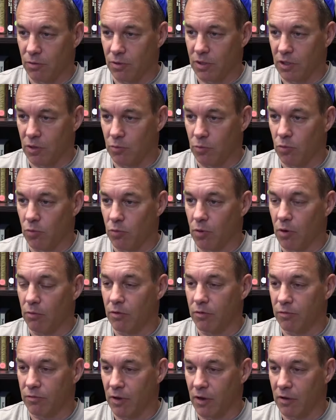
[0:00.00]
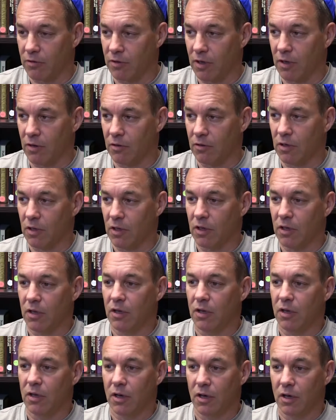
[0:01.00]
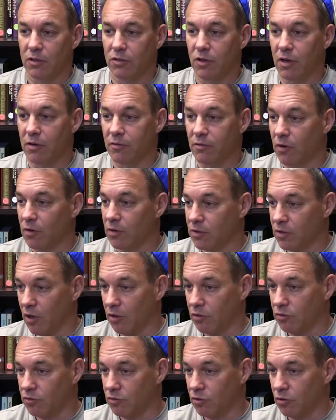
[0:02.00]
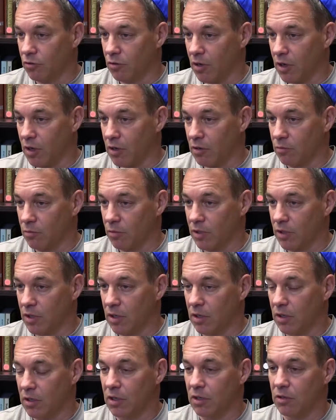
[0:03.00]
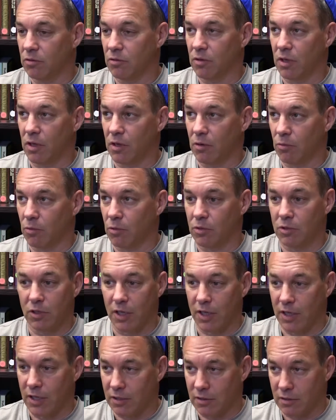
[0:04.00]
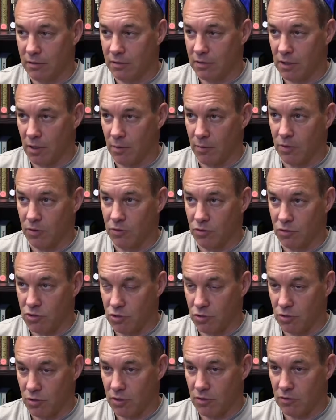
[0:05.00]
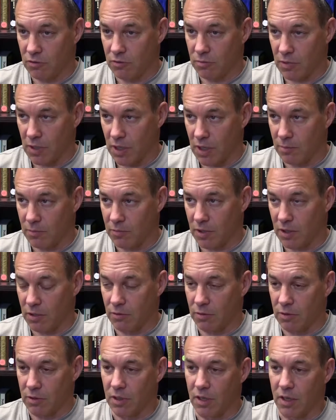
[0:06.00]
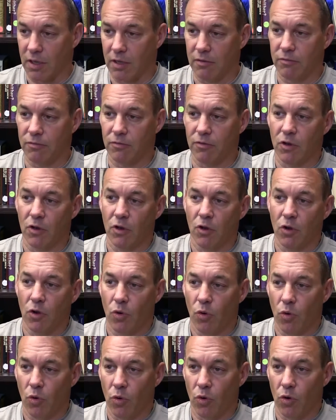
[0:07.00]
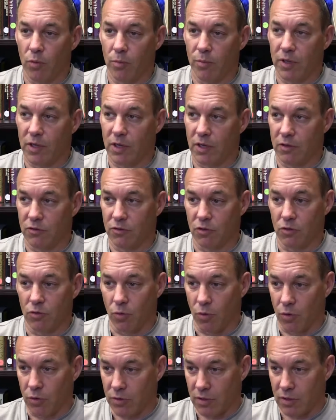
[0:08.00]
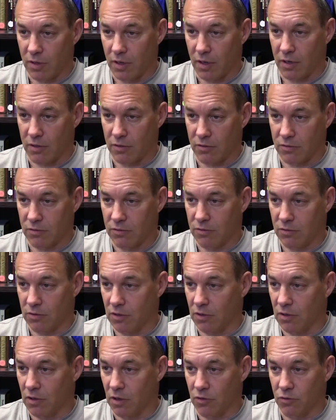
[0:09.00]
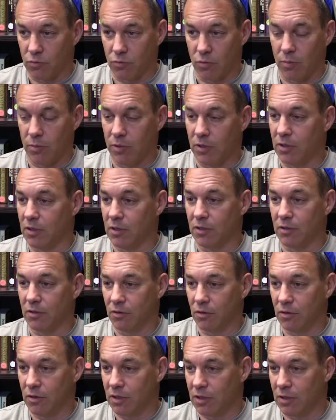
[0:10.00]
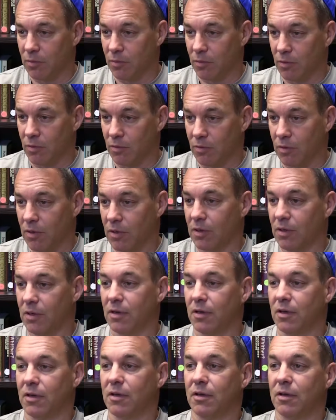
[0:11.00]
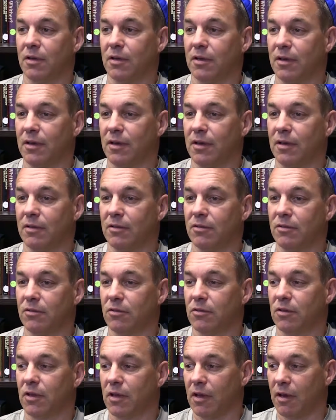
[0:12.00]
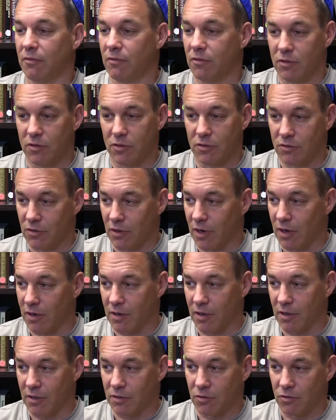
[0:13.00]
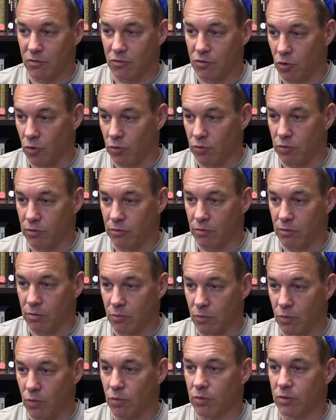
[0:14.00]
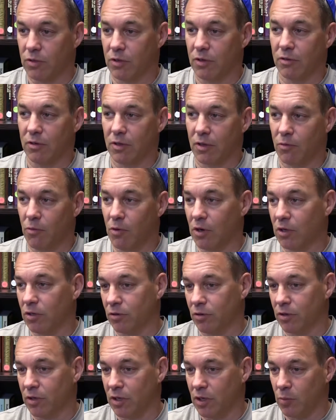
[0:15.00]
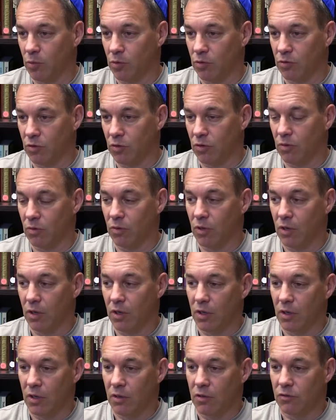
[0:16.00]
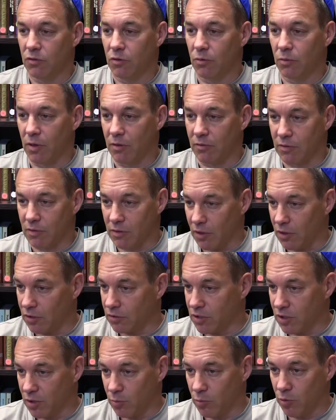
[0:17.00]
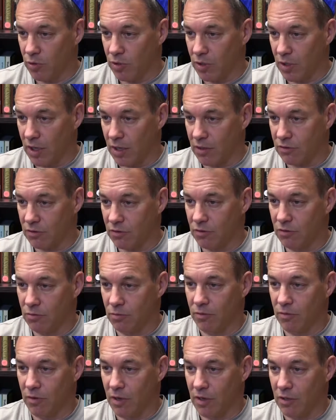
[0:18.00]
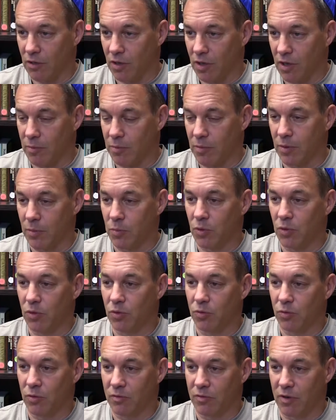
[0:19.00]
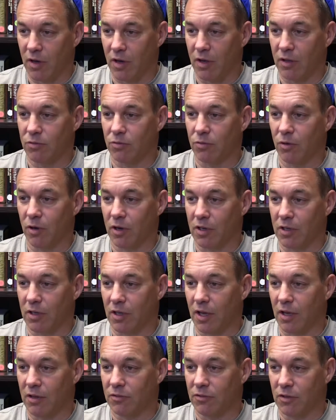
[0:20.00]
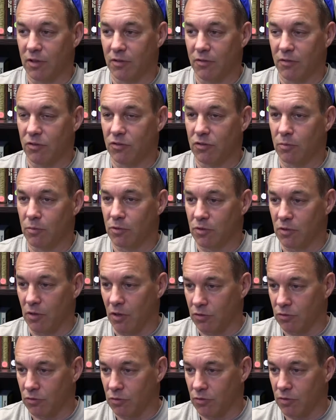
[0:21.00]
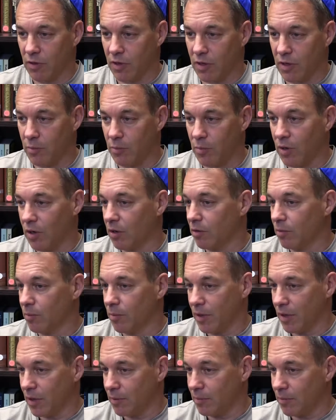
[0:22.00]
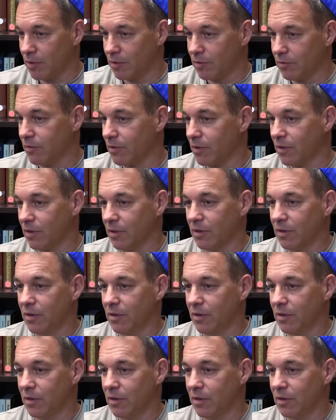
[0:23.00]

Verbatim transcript: read Hebrew. Well, we found out a lot of our adults don't know how to read it. Either they were late coming to Judaism, came later in life or because in Orthodox synagogues, women didn't learn Hebrew. Uh, and they have a desire now that their children are enrolled here, they want to learn Hebrew too. So we have adult Hebrew classes. We've had a lot of people who have gone through our class, and even some adults who've had a bar bat mitzvah